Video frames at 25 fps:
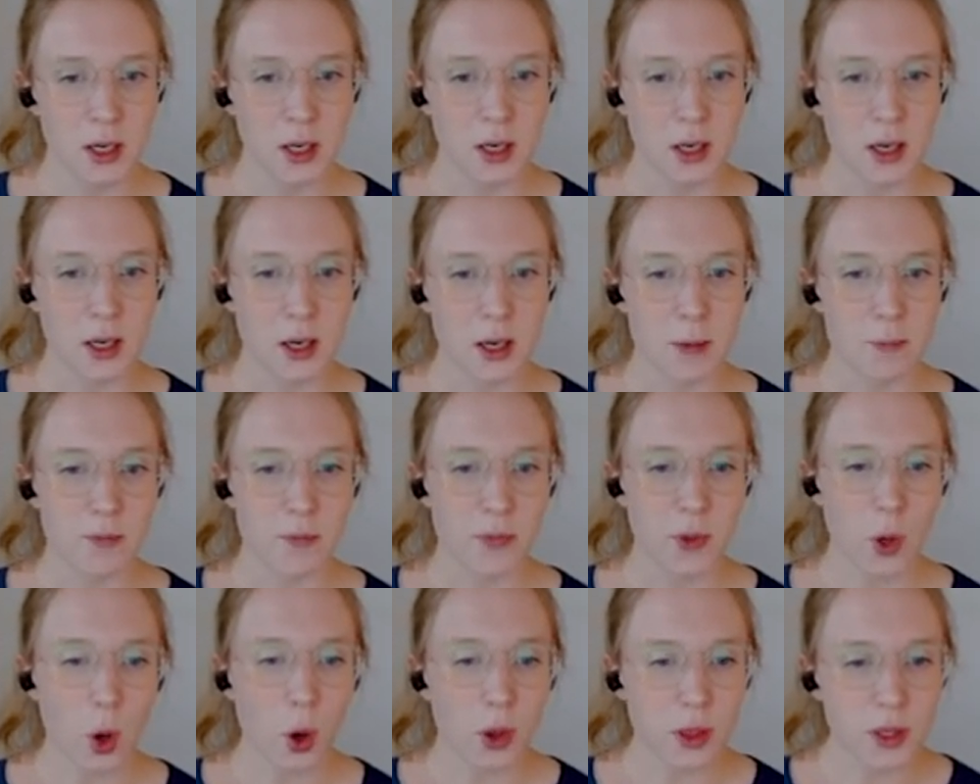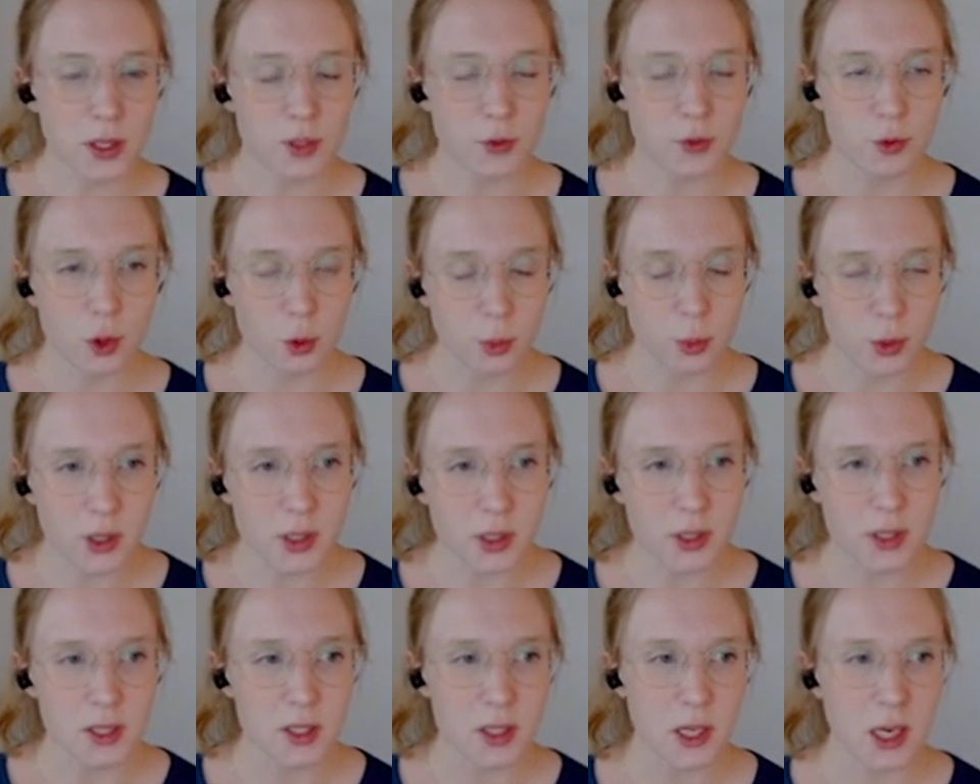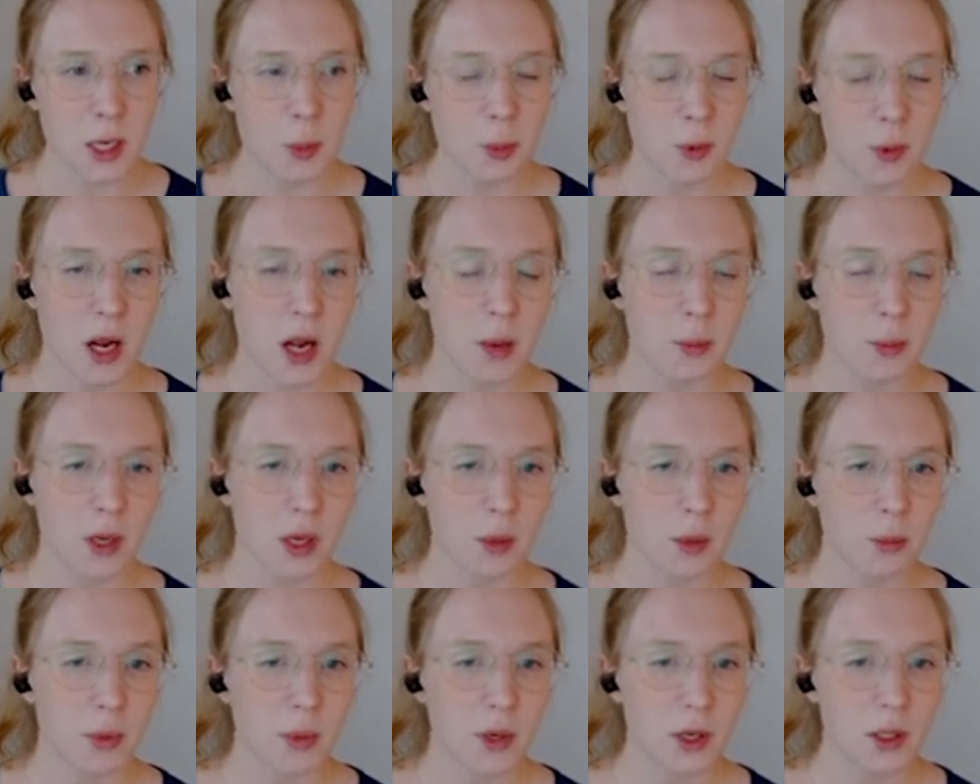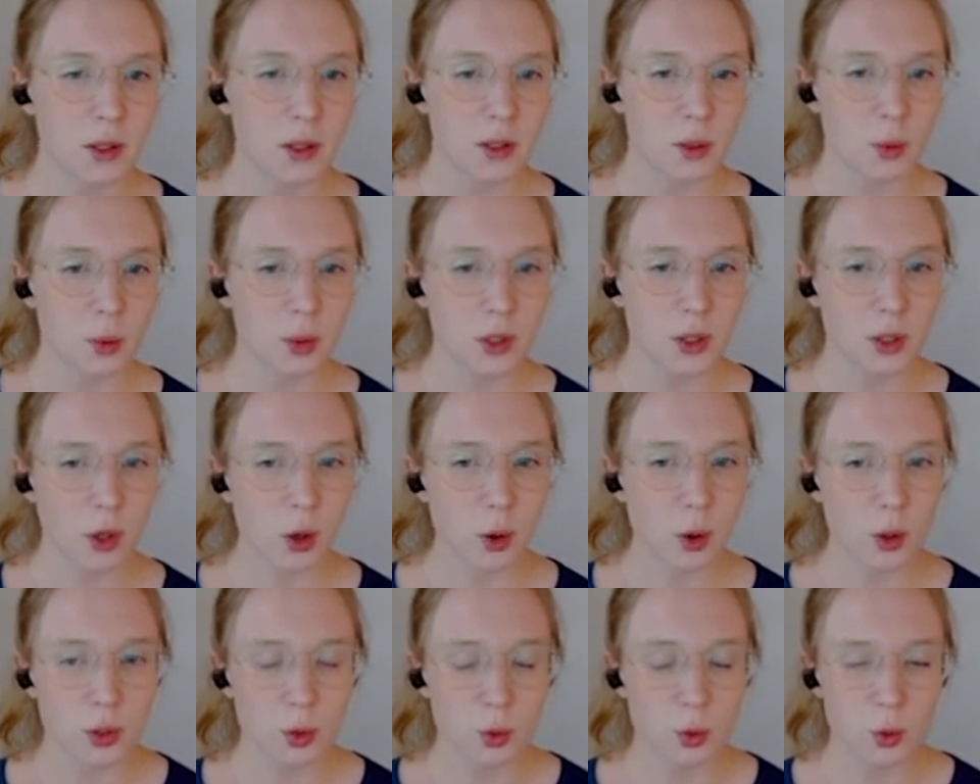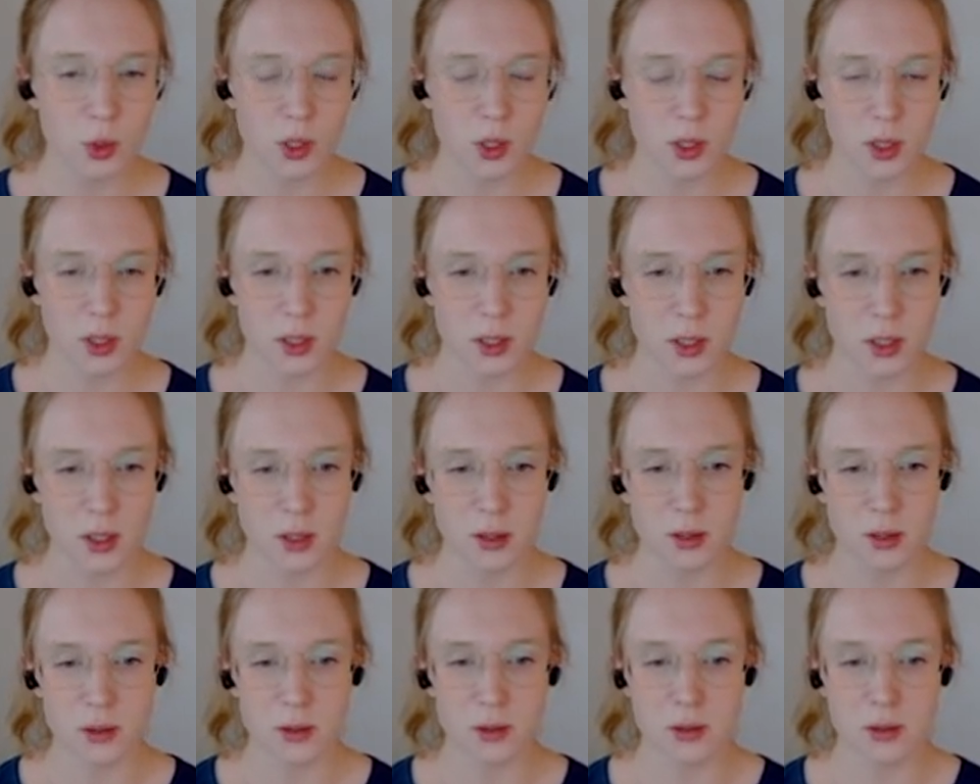um, all these vulnerabilities keep coming, but we don't really